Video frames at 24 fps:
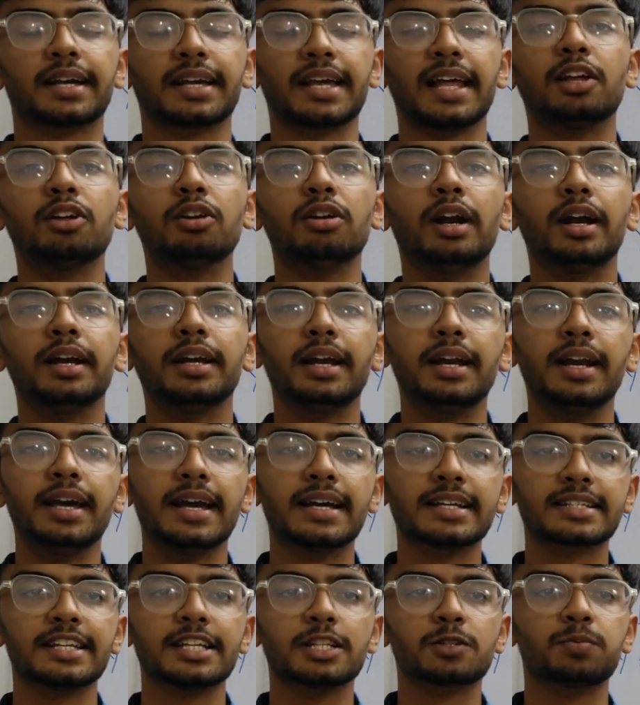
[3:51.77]
calculated
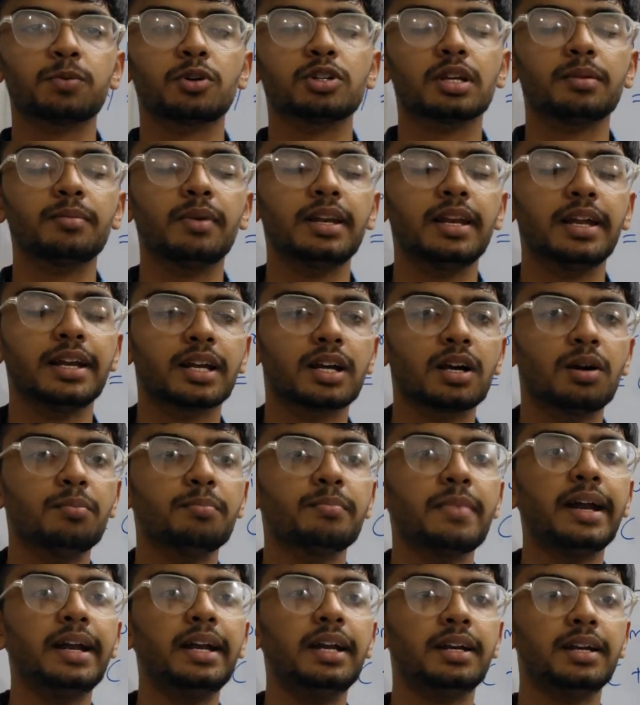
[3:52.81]
as disposable income
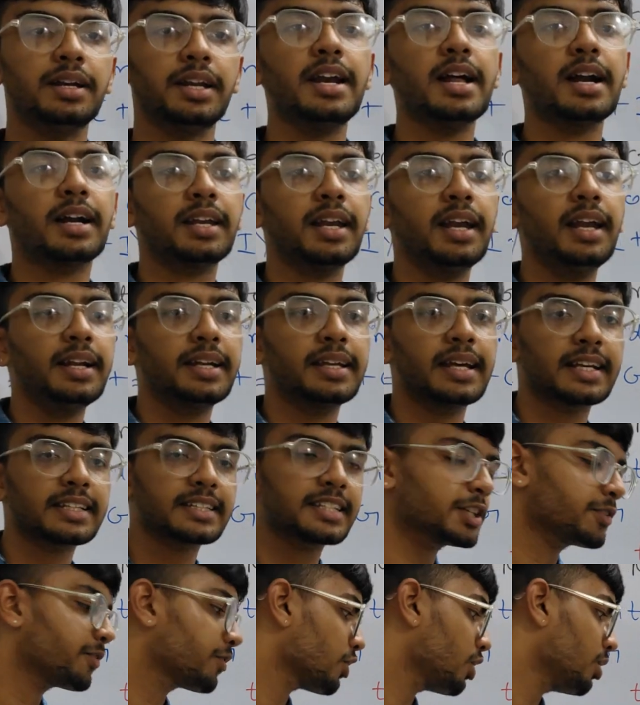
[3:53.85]
by deducting
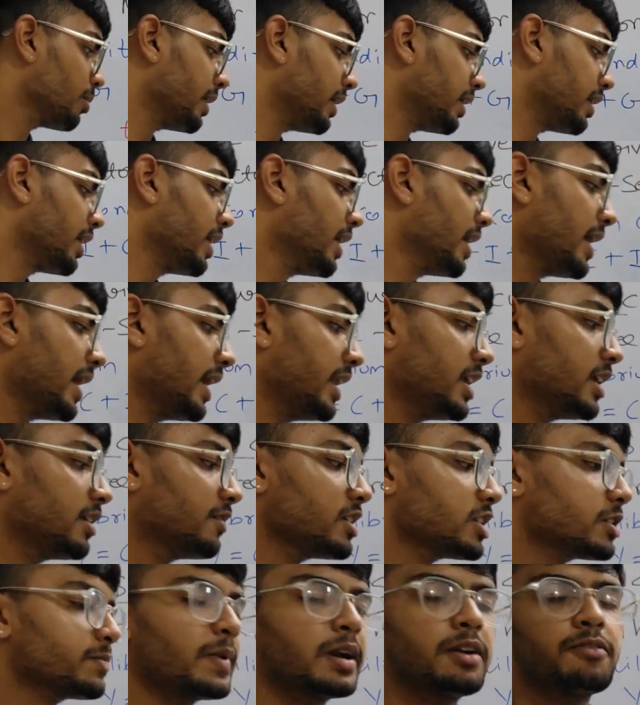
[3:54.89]
taxes from it, and
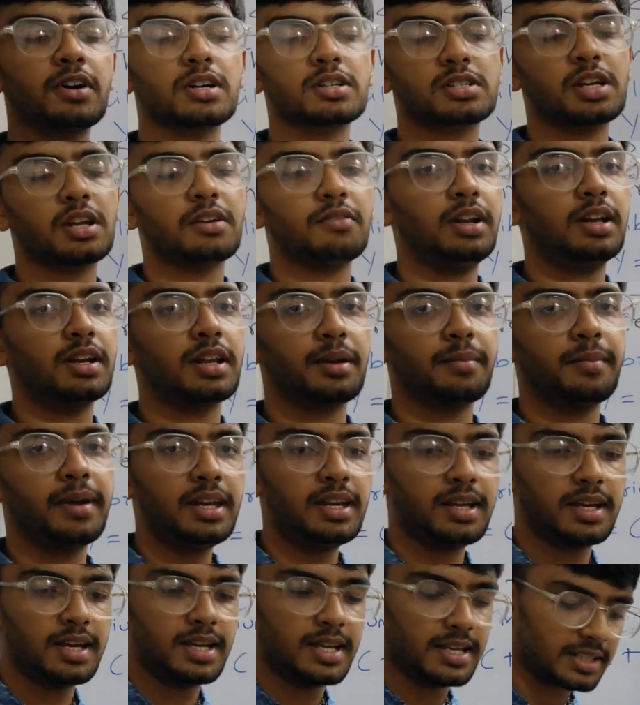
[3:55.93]
investment function will
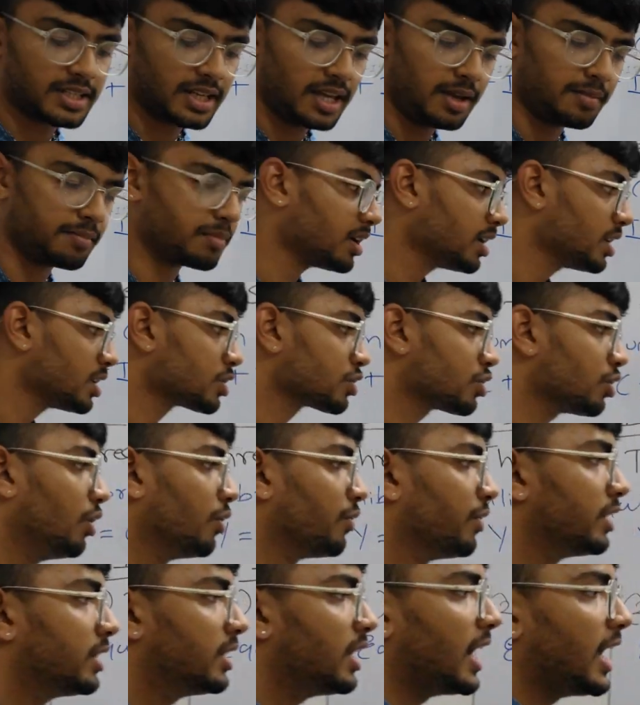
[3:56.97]
remain same.
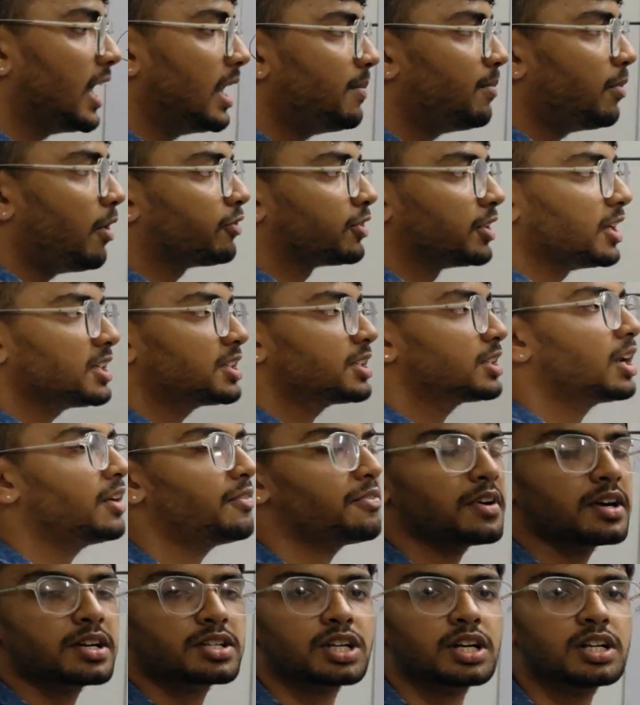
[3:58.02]
So with the help of these three
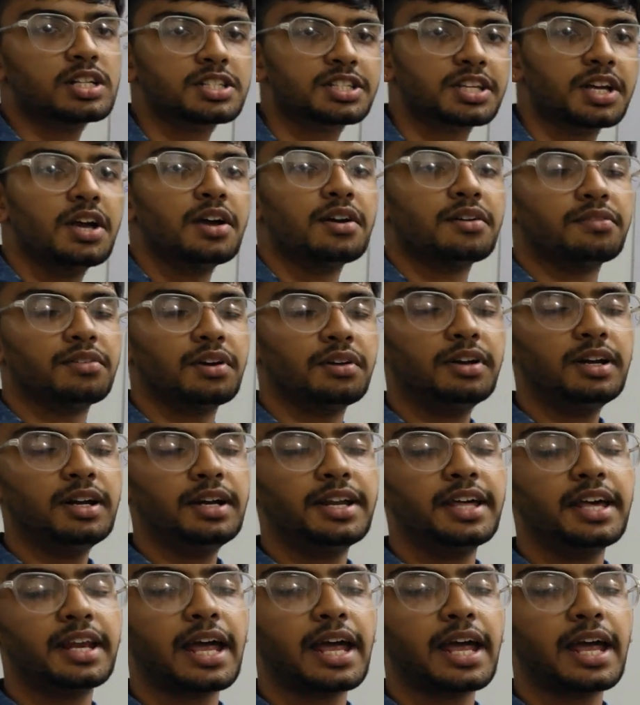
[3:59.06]
functions, we will